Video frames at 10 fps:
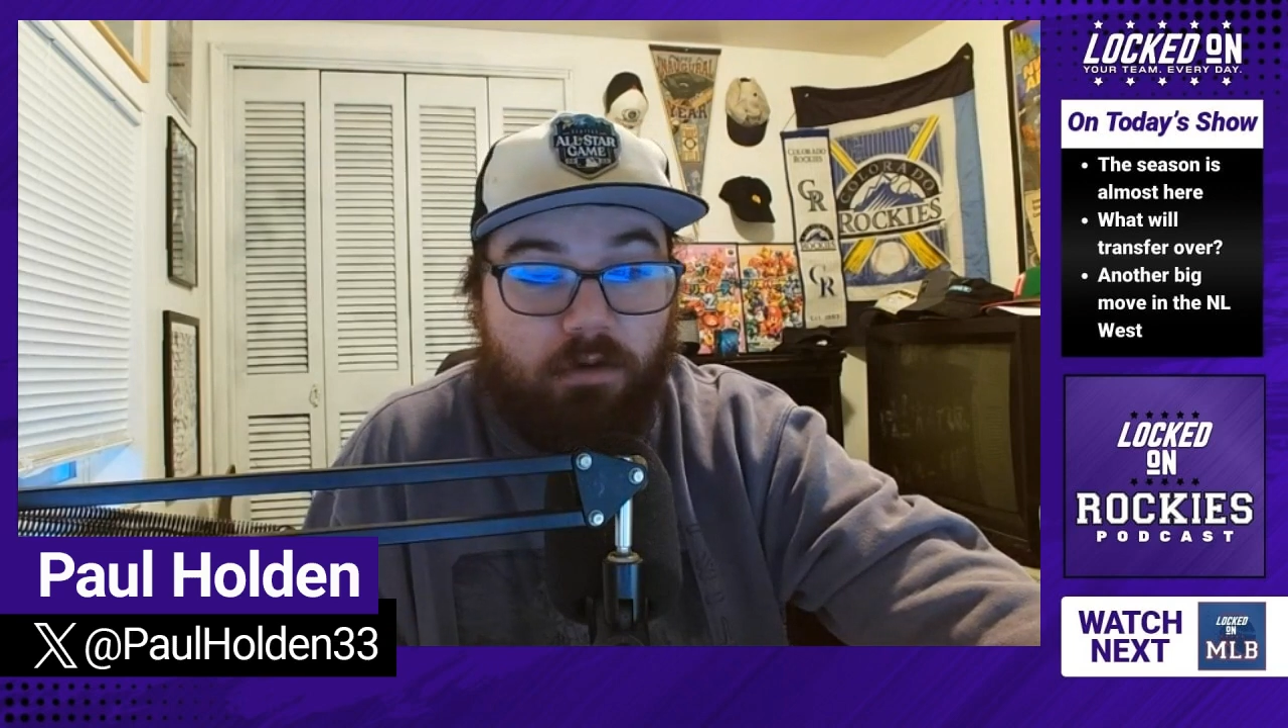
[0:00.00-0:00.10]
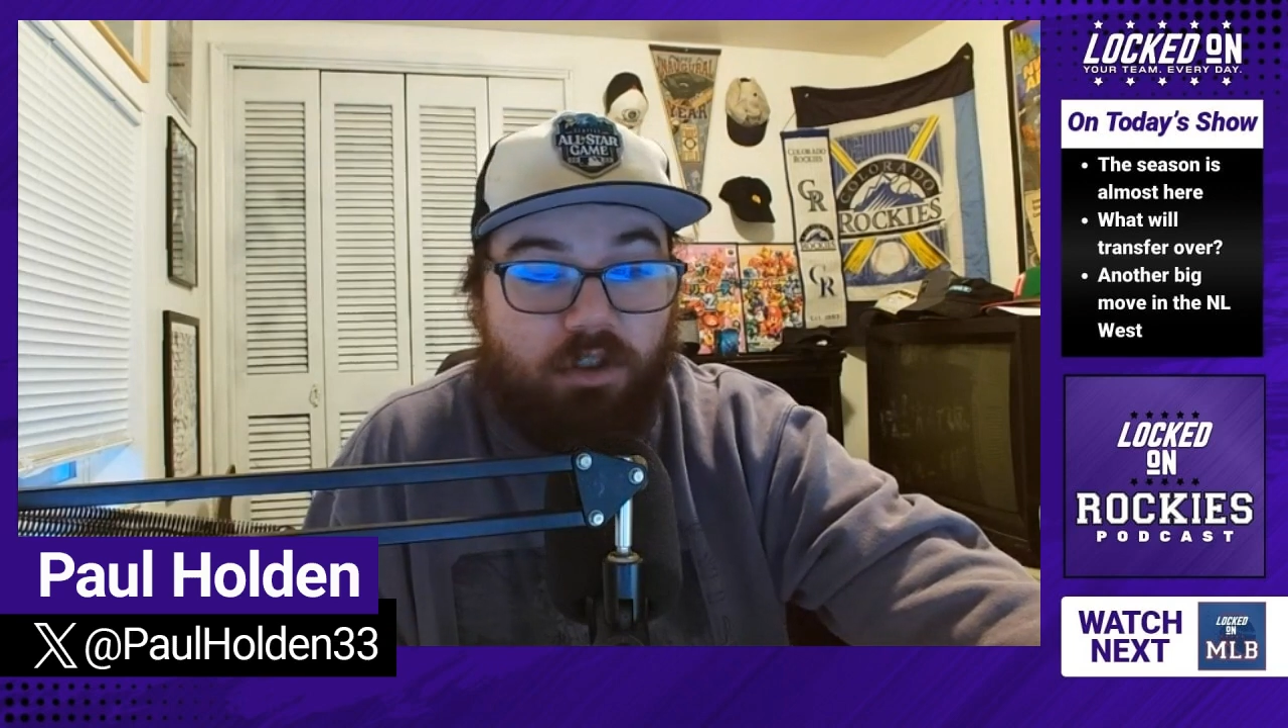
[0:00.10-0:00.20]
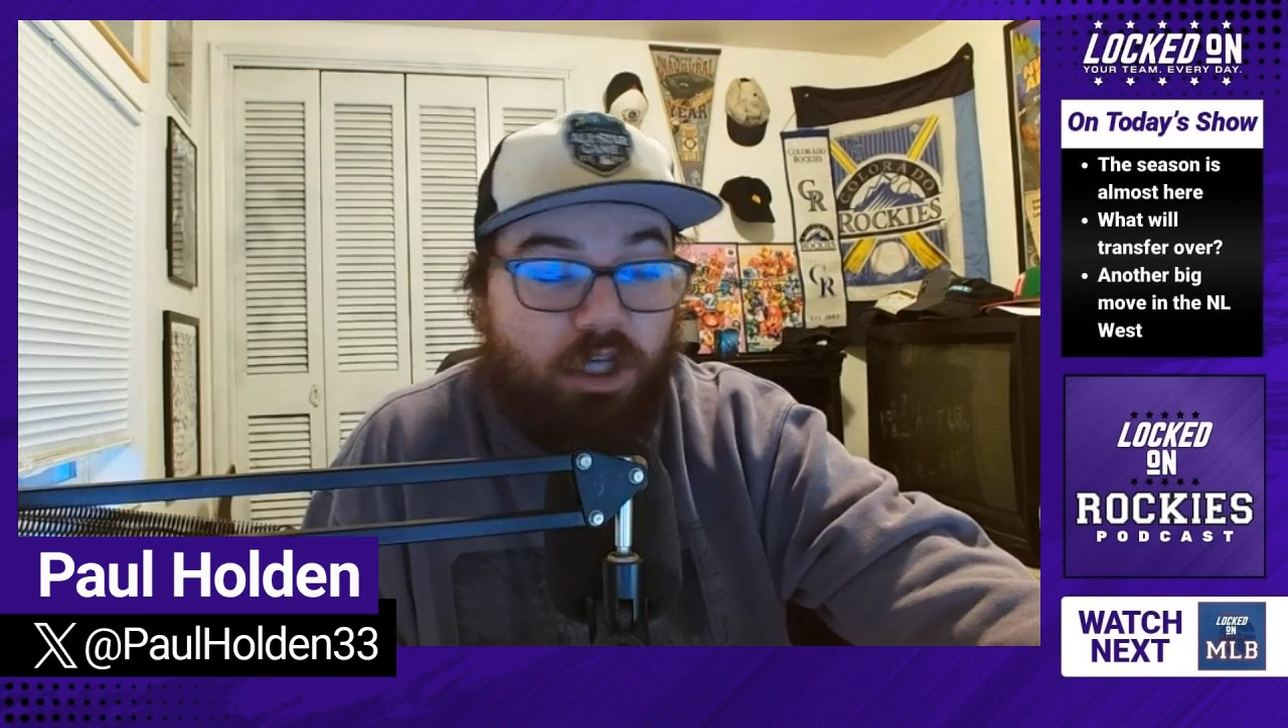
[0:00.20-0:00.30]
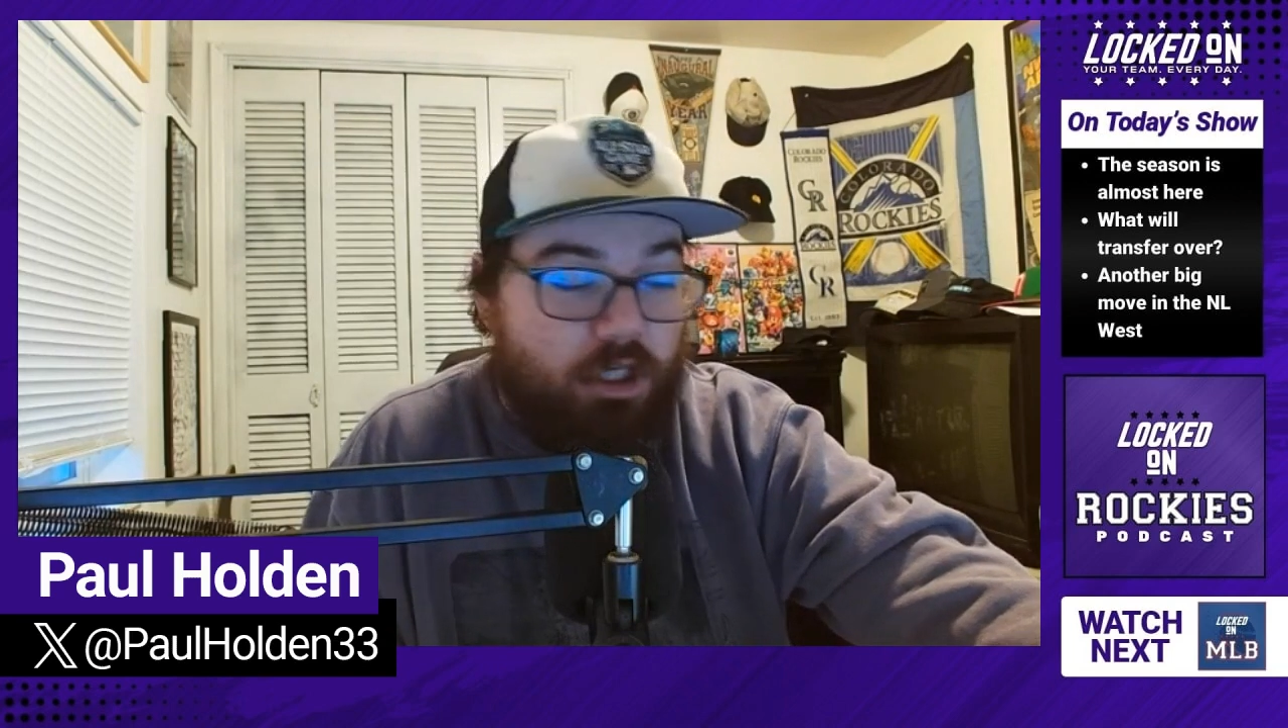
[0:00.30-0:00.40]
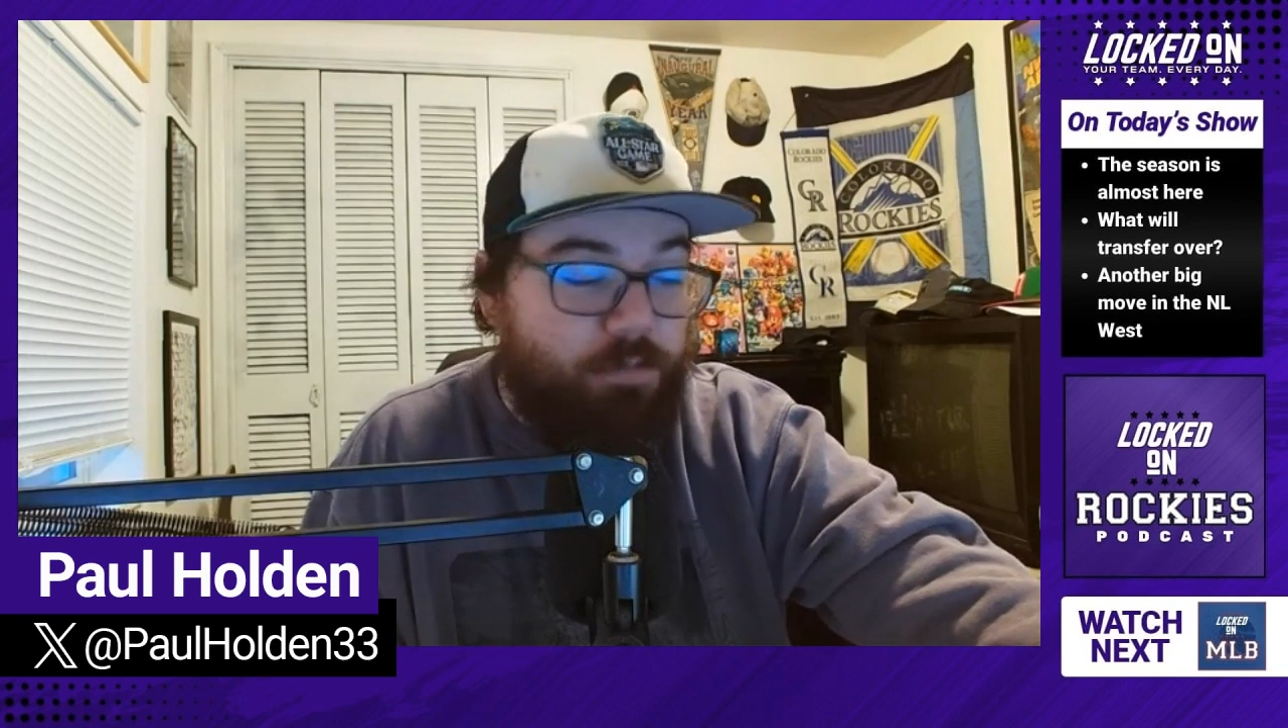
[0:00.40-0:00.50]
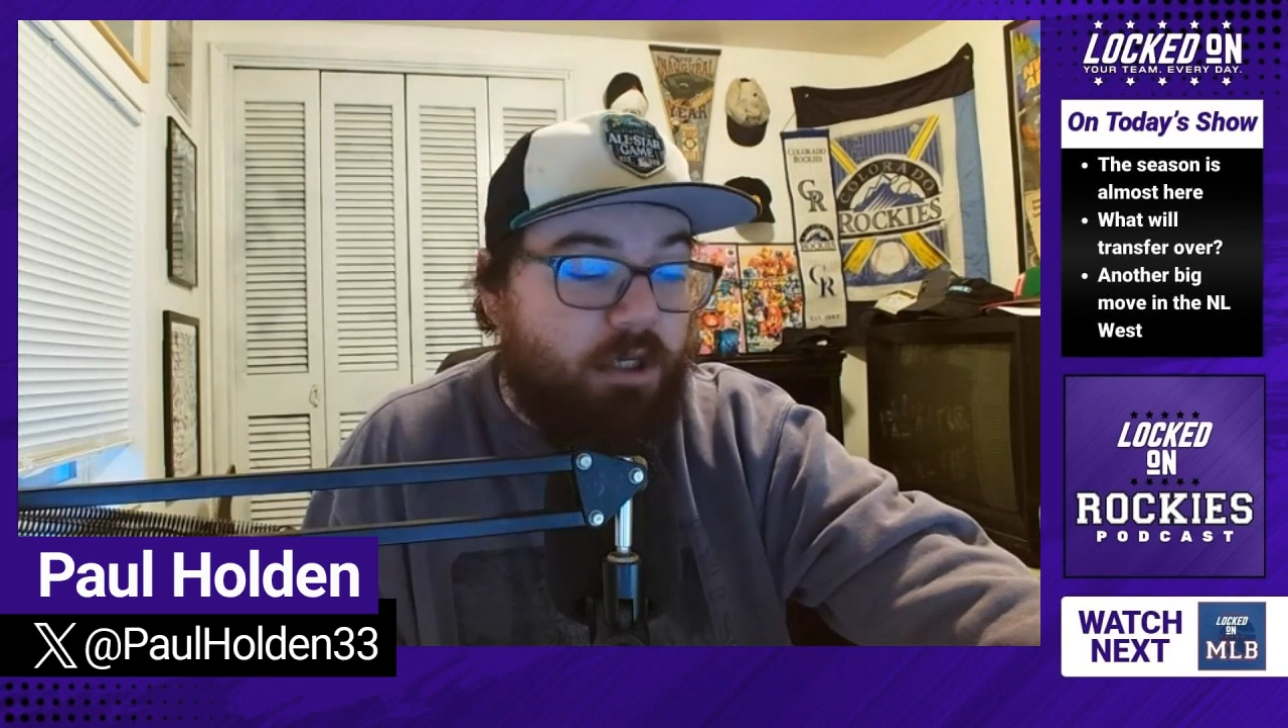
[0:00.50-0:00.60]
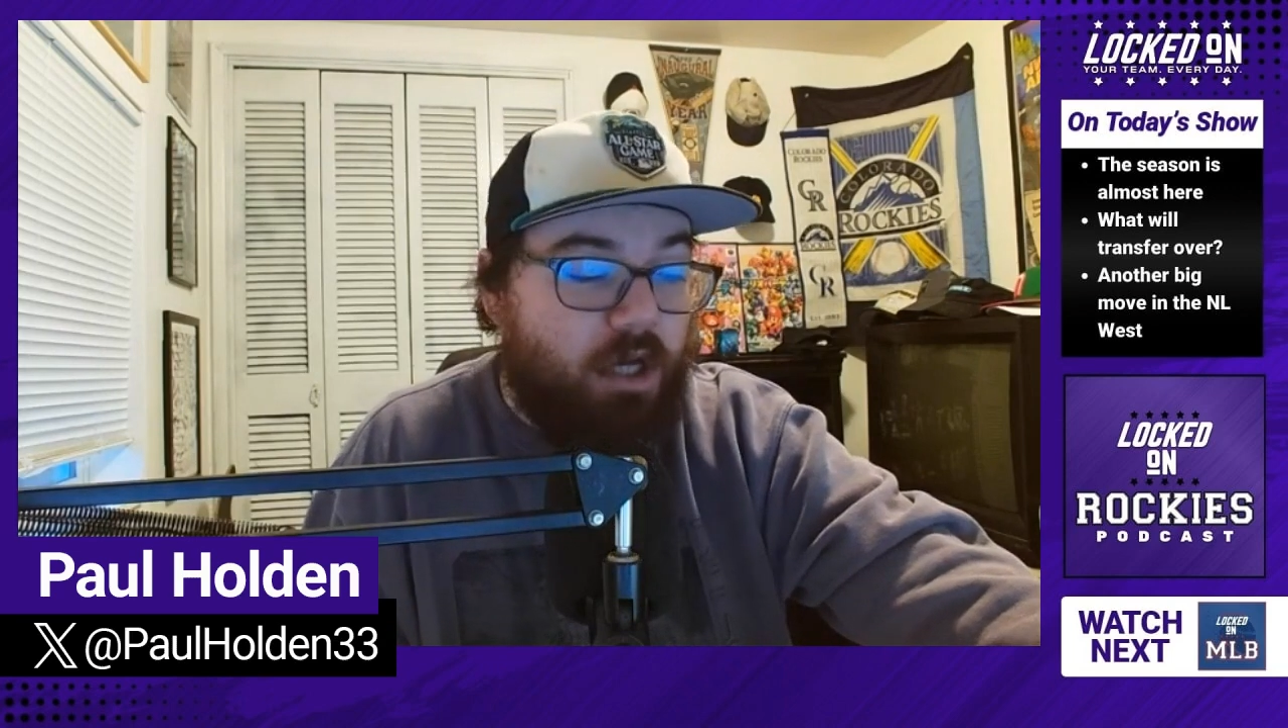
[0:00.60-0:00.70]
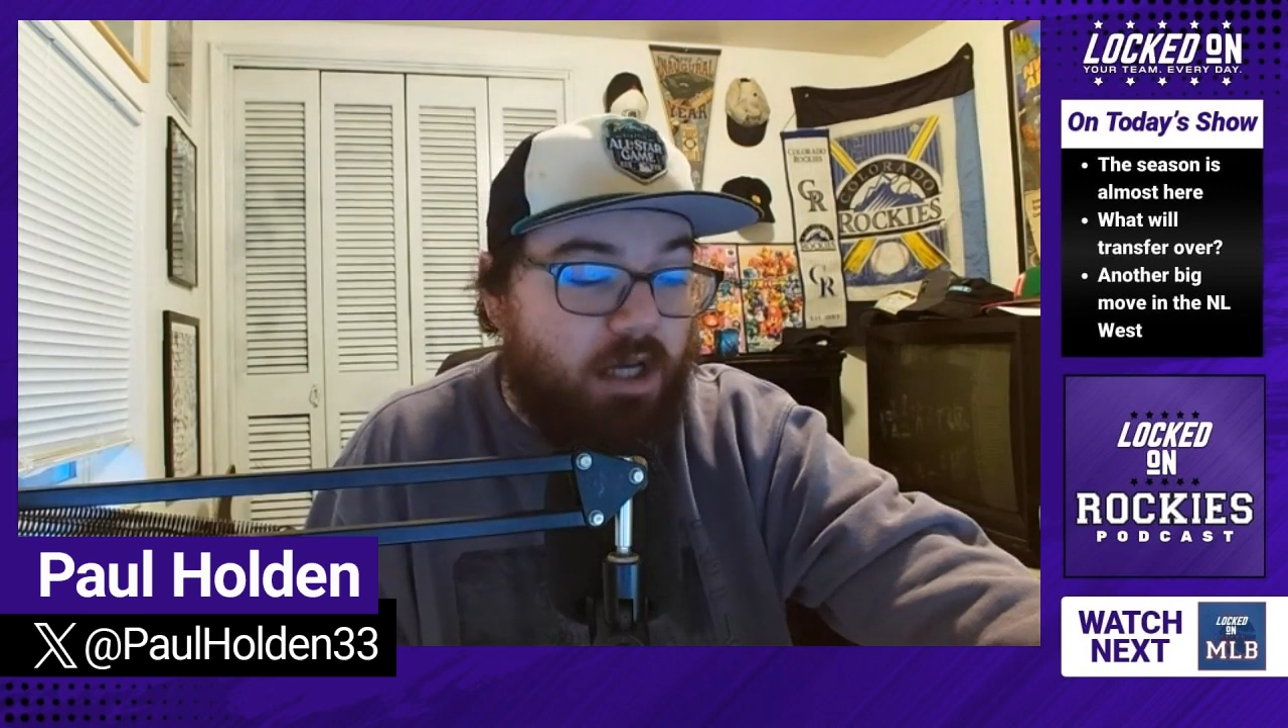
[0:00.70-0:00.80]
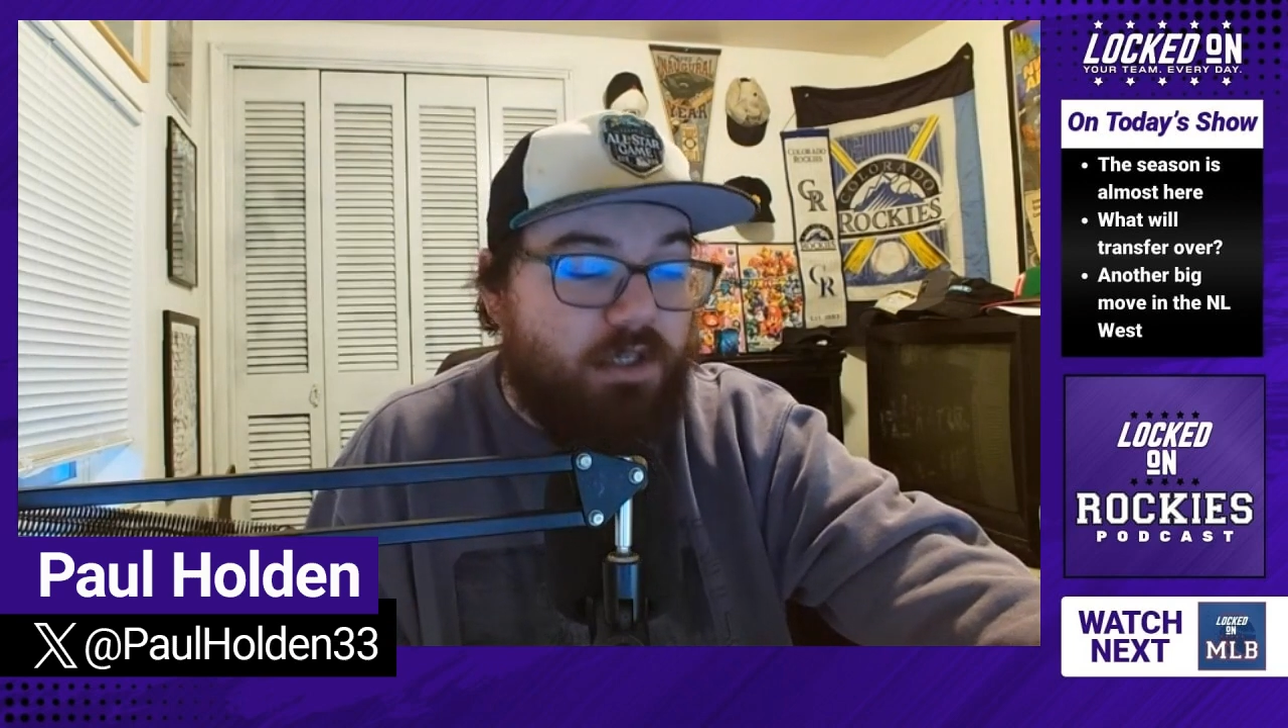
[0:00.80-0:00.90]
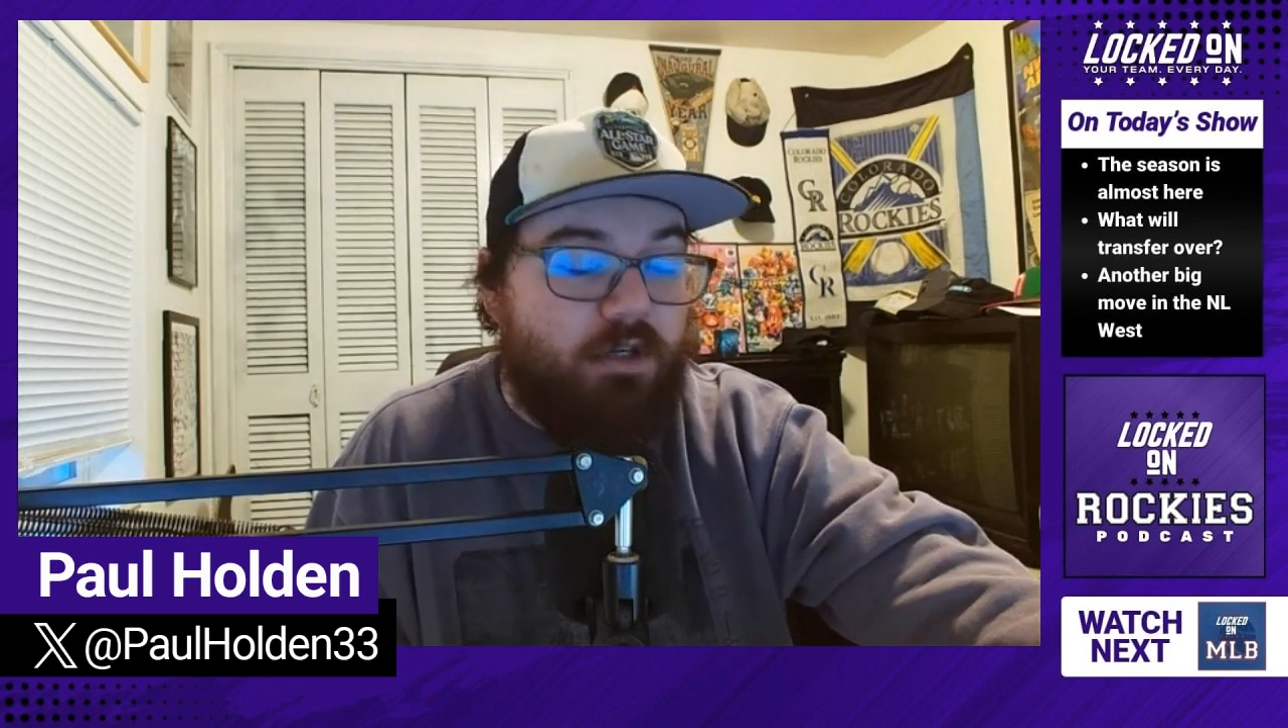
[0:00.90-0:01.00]
Just
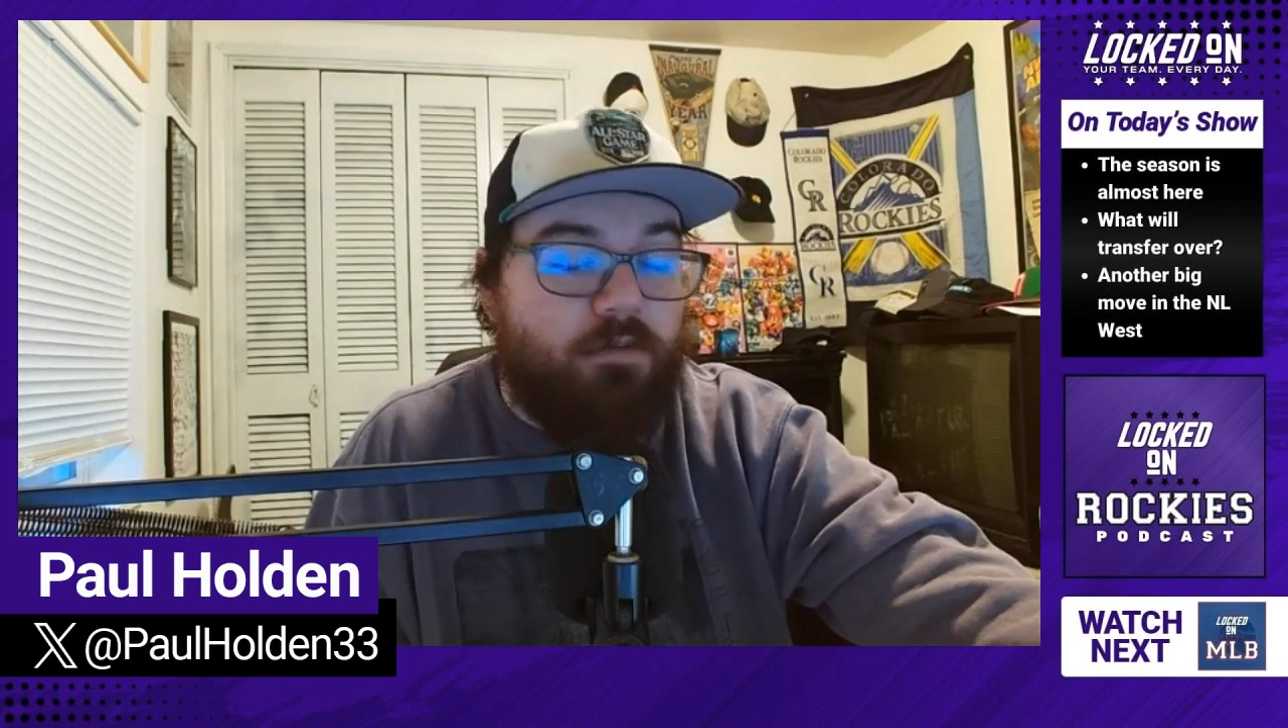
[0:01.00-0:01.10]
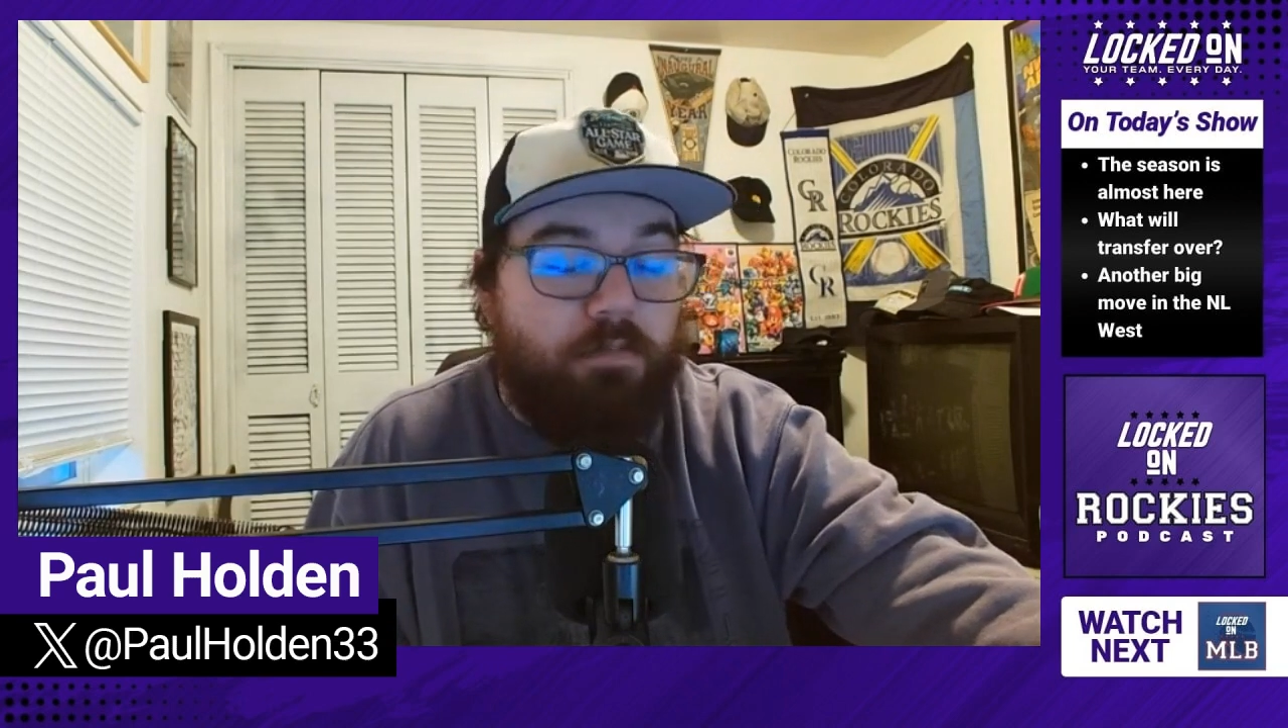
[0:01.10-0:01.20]
because there's